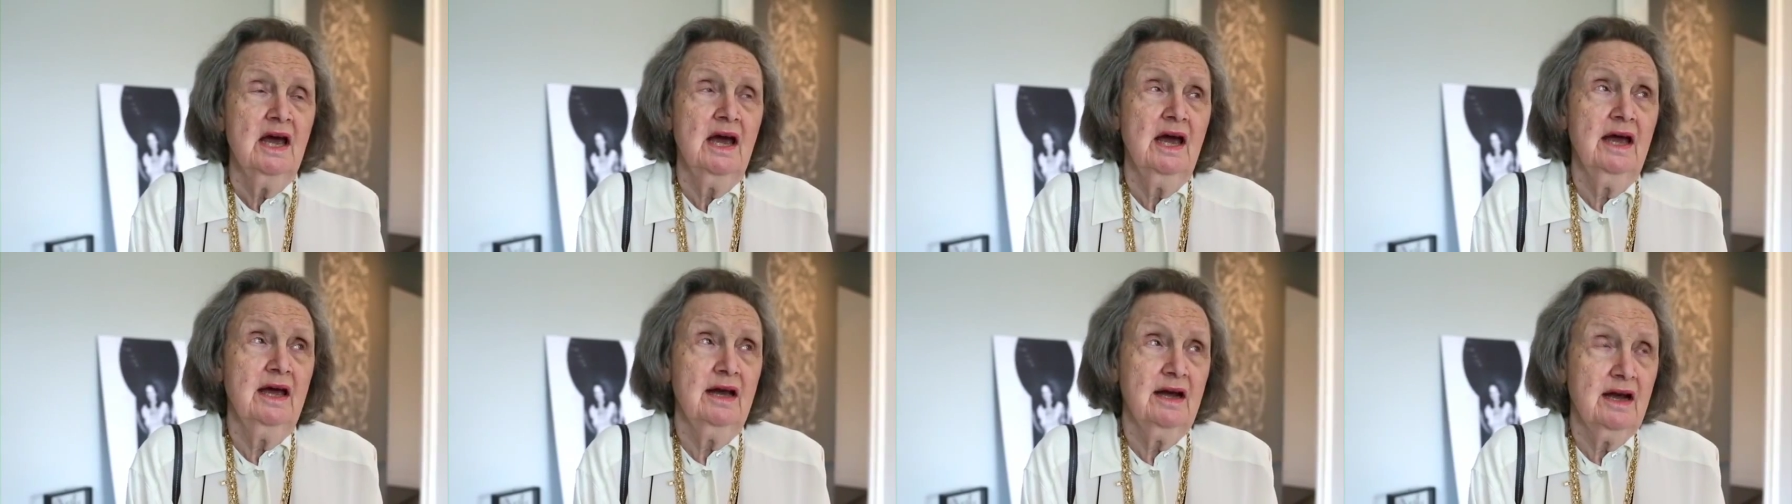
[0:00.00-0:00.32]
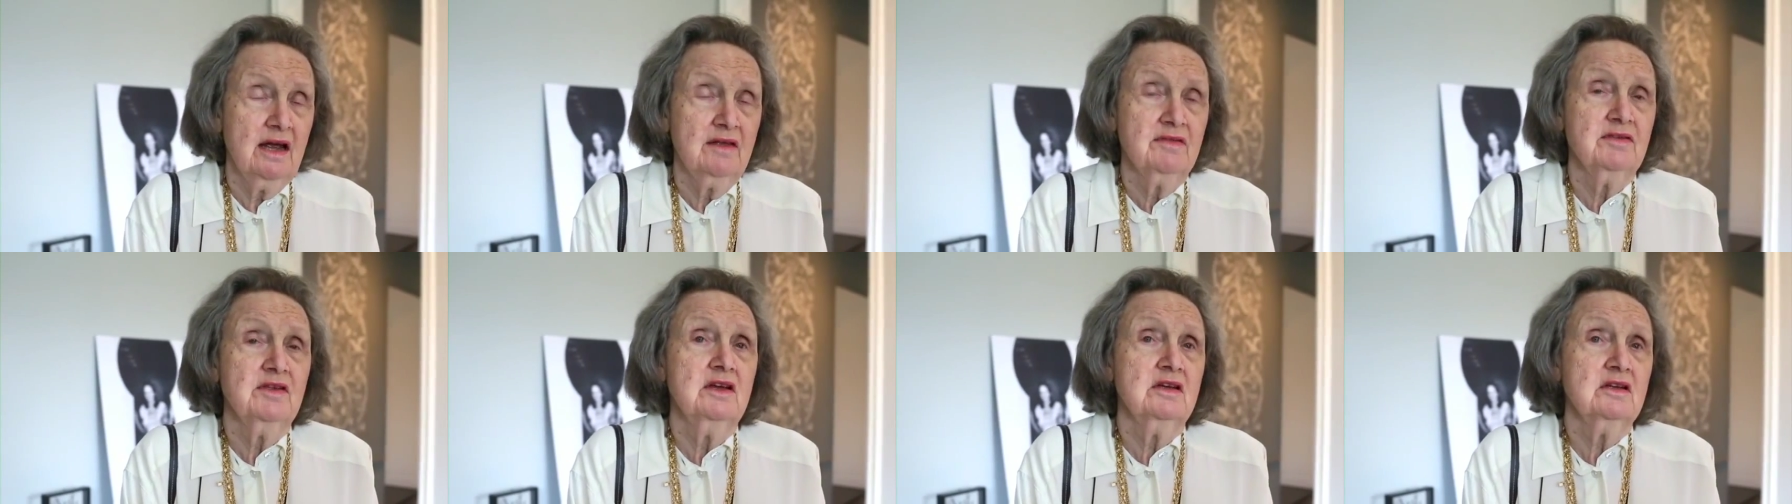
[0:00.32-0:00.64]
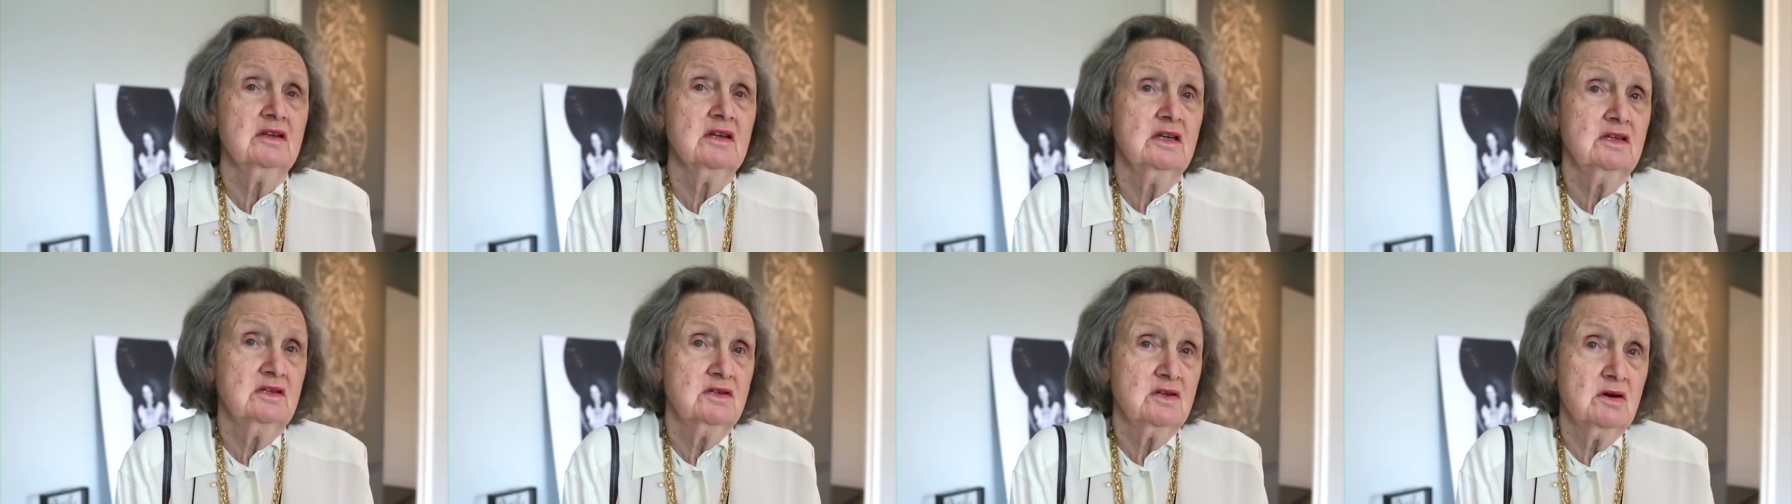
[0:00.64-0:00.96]
and I
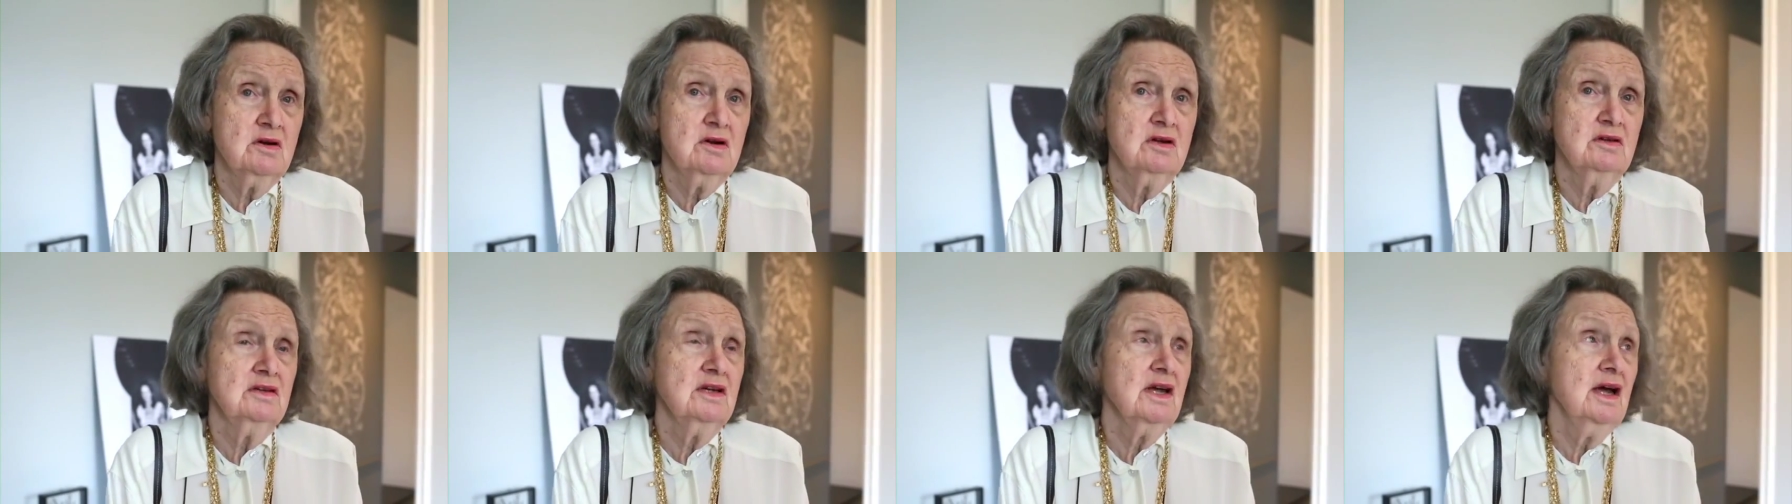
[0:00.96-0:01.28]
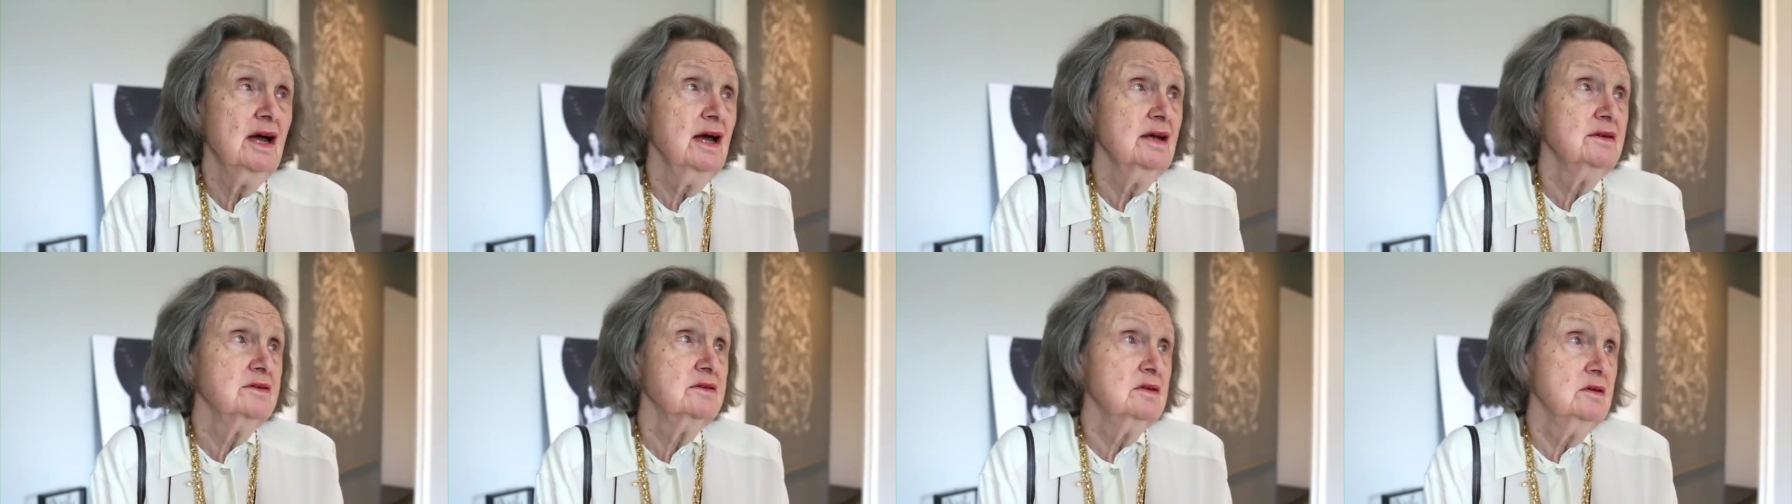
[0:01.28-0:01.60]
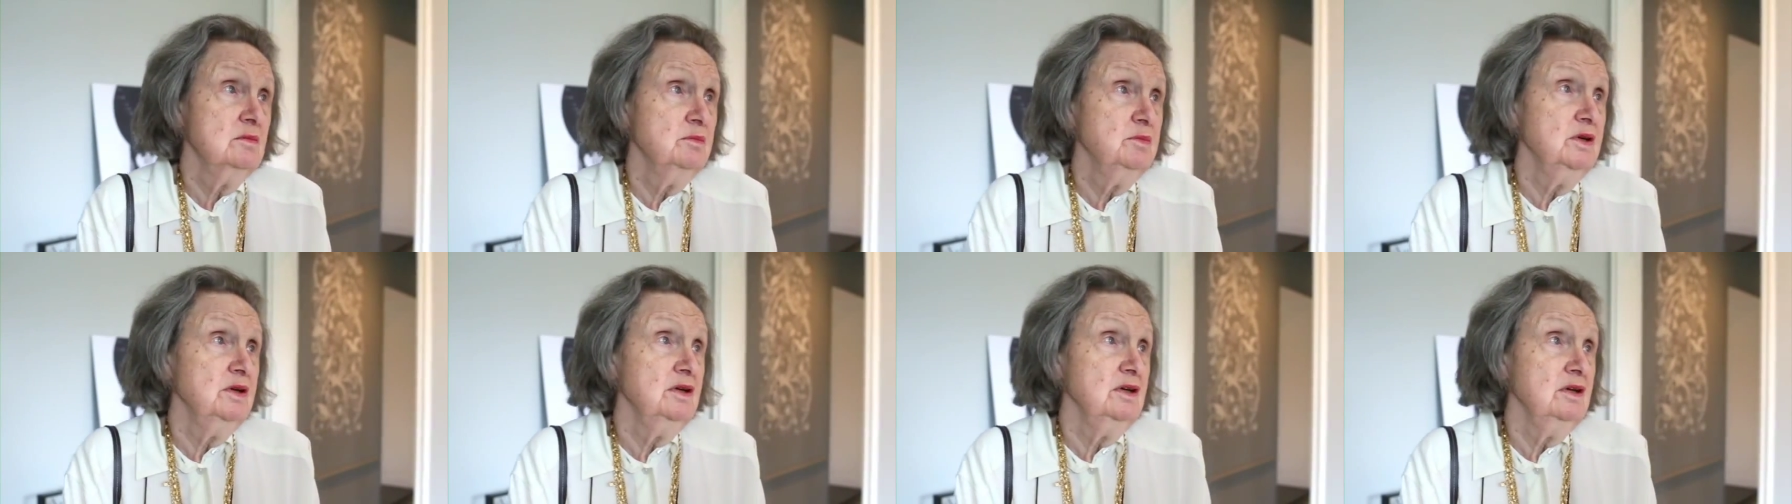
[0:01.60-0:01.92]
think it turned out
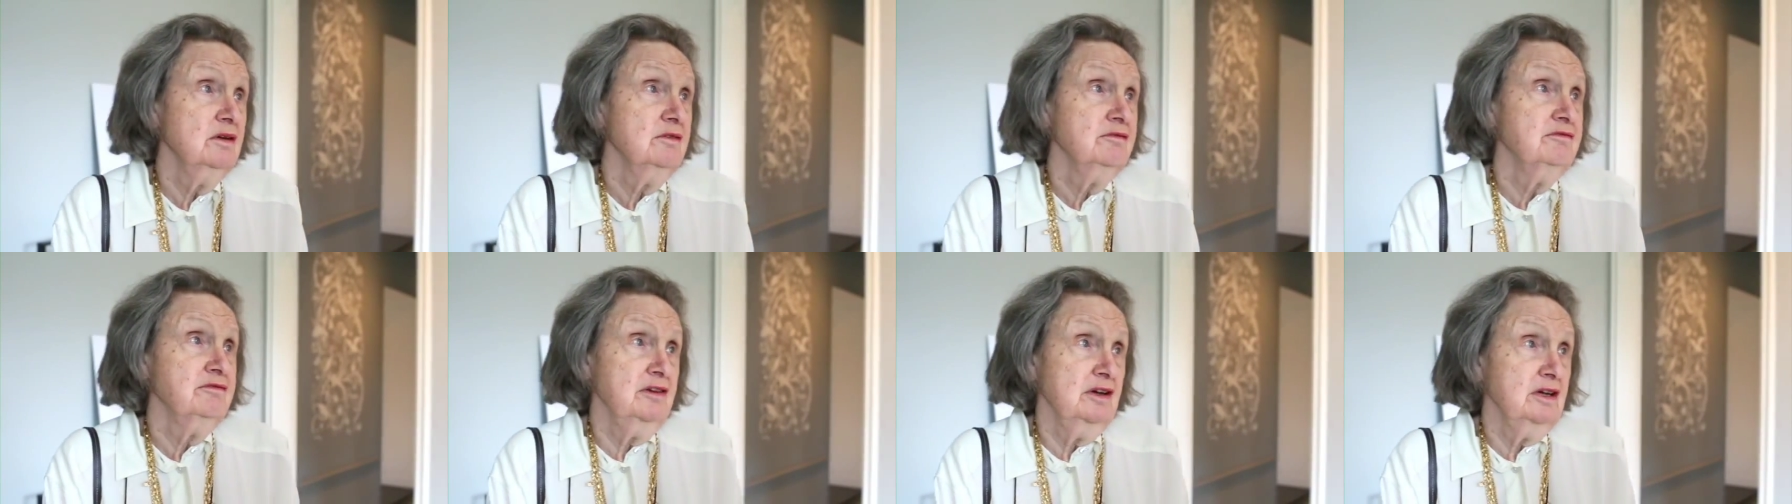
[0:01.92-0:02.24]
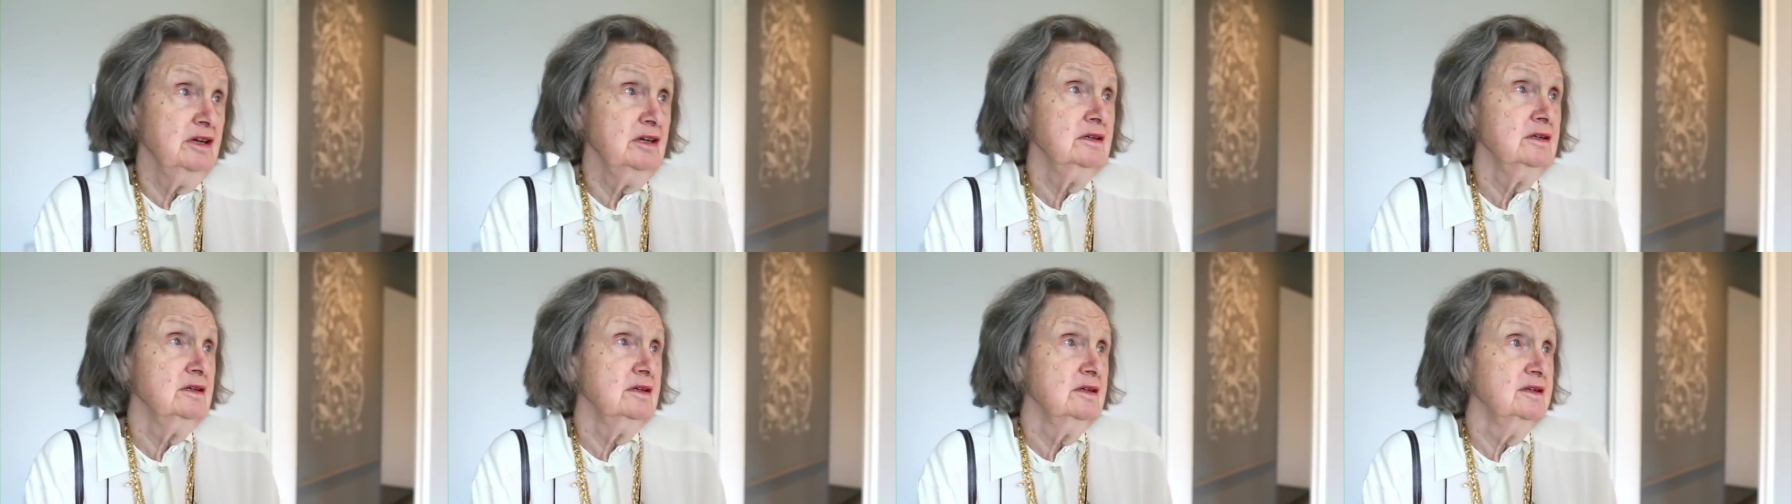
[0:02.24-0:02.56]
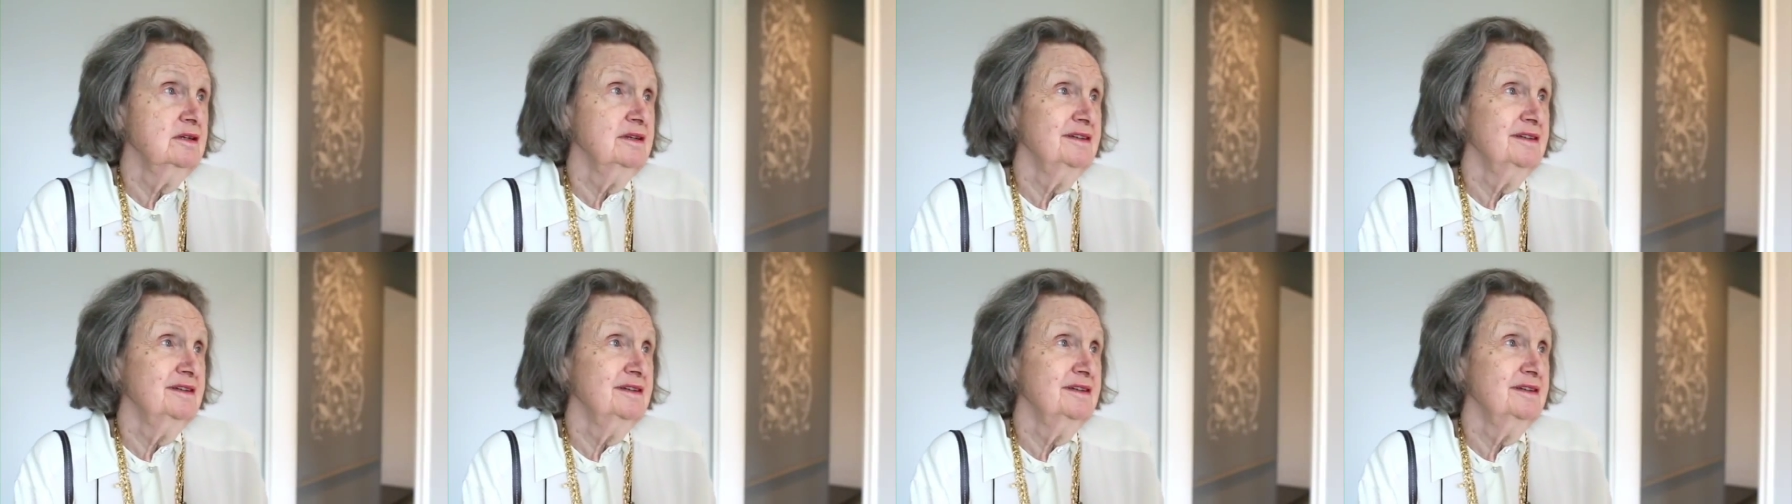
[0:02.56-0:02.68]
to be a fake.